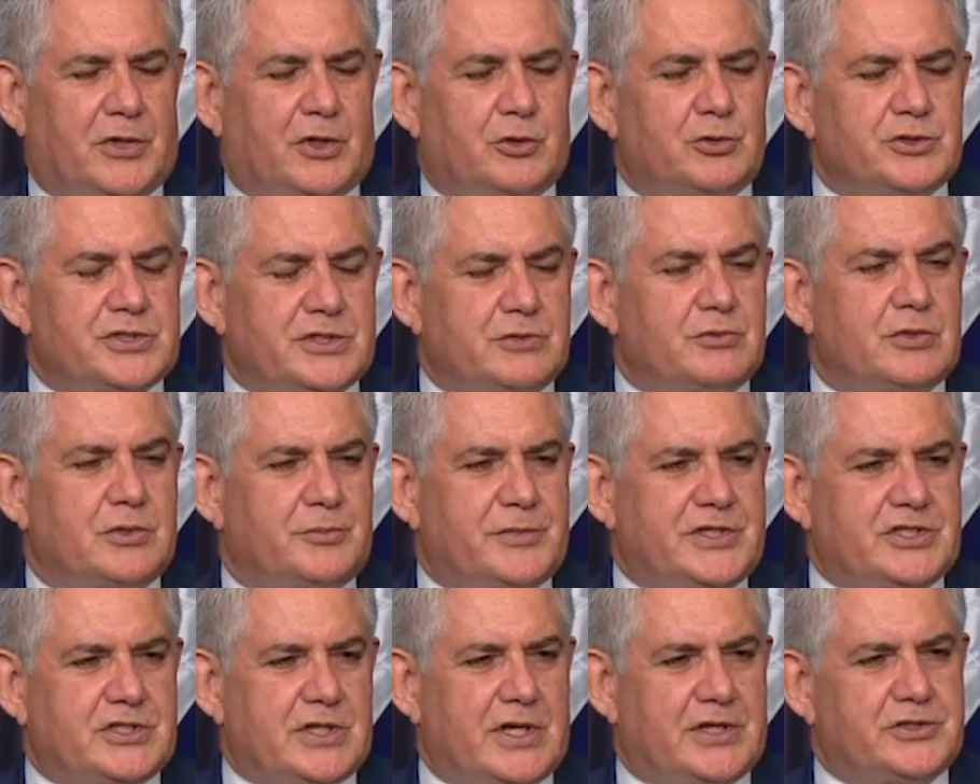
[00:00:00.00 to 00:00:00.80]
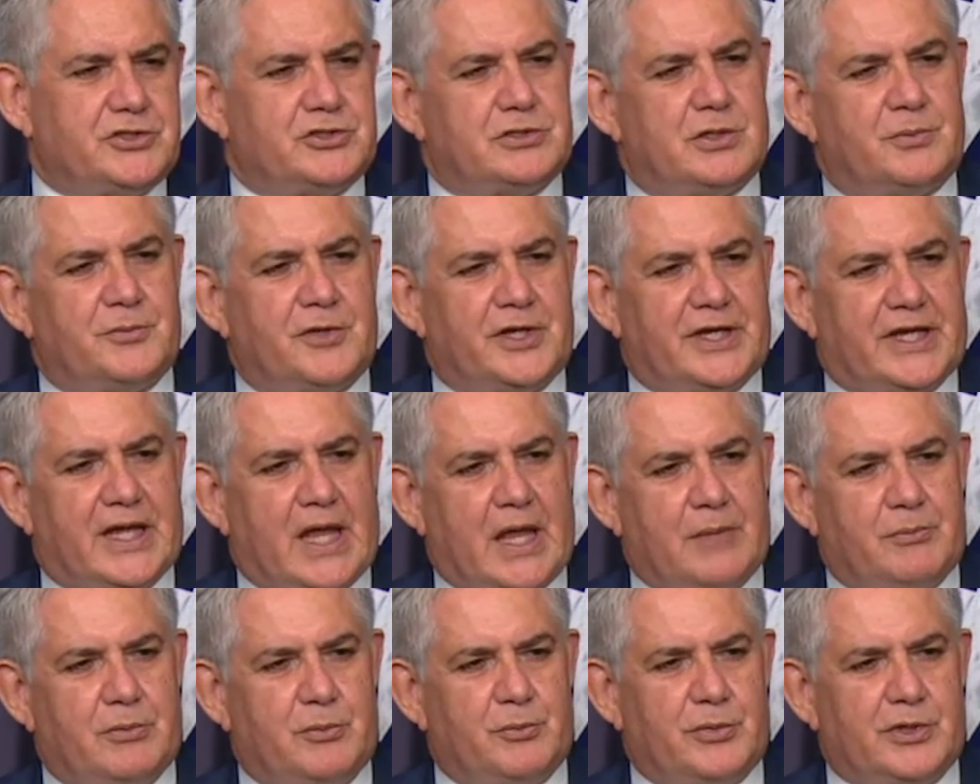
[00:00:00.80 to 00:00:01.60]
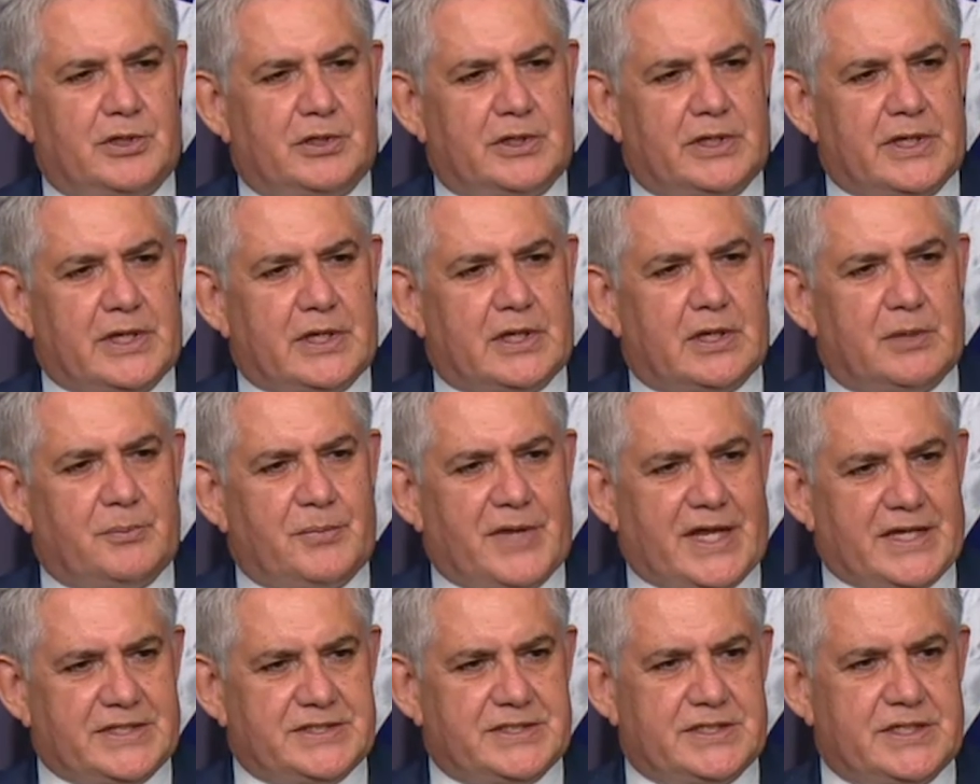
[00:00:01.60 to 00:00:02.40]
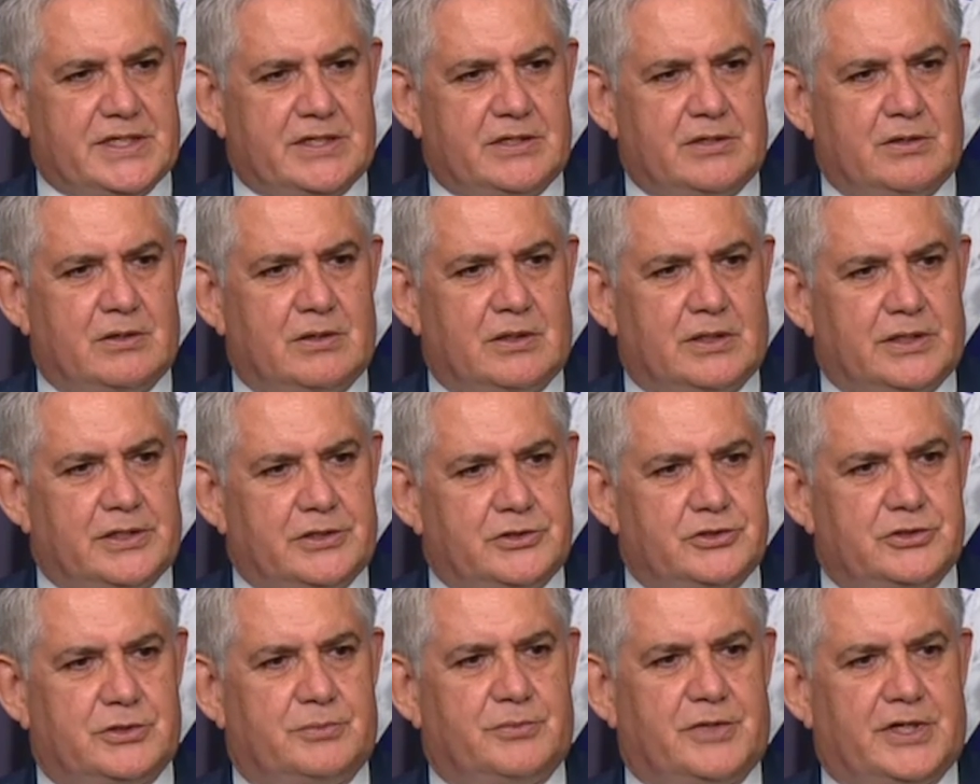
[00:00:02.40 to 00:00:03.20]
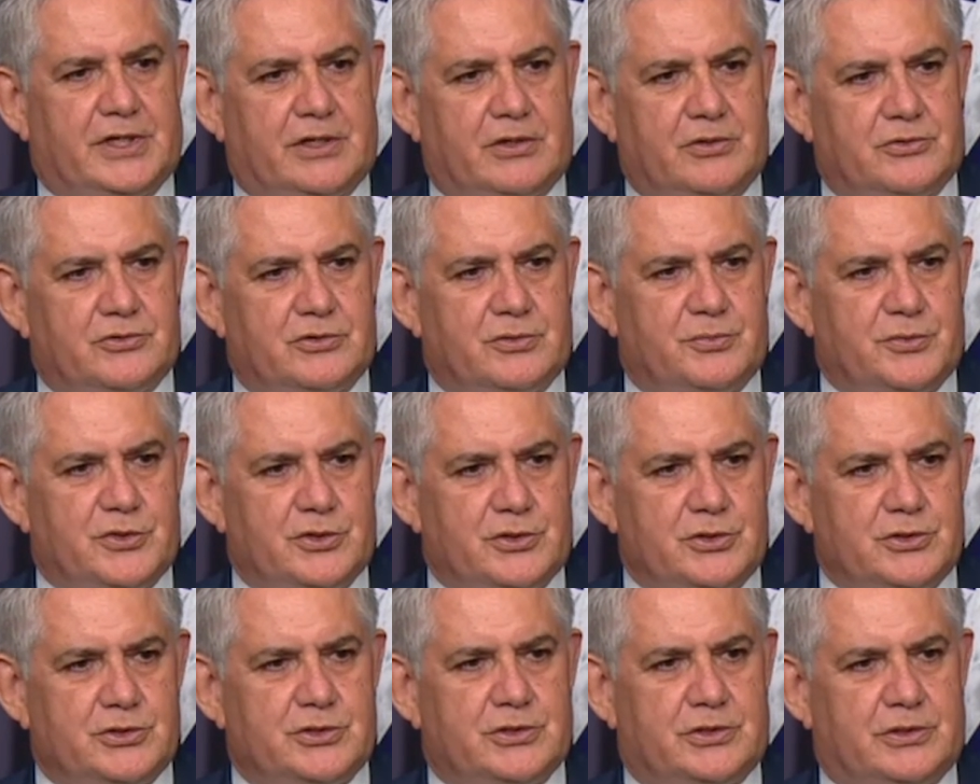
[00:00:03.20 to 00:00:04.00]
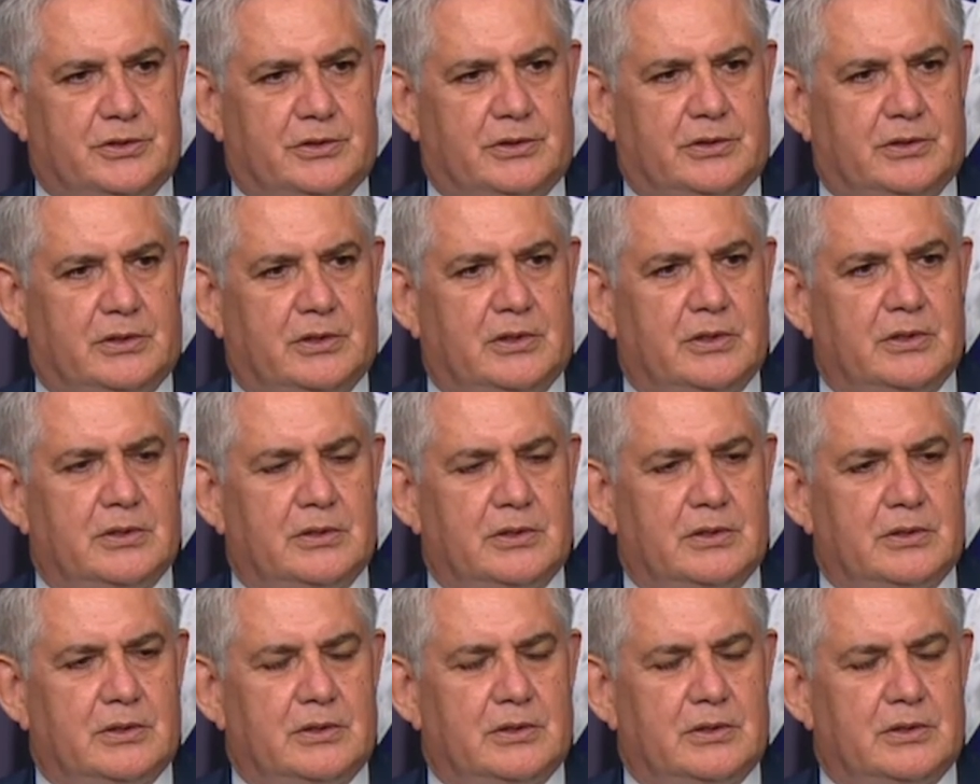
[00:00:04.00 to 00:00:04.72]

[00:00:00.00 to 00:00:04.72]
But I also want to be judged on my capability, capacity and knowledge and my contribution